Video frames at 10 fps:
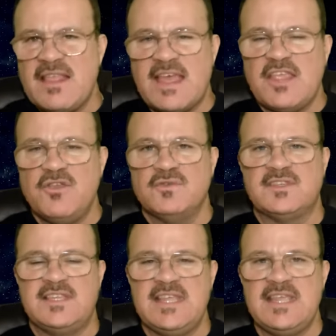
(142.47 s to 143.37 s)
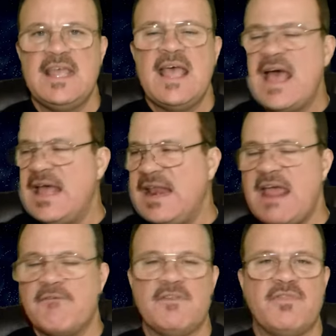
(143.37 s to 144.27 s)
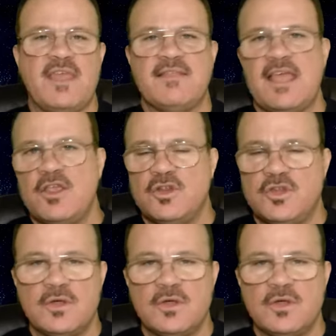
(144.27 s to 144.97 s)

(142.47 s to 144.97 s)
that you see and everything that you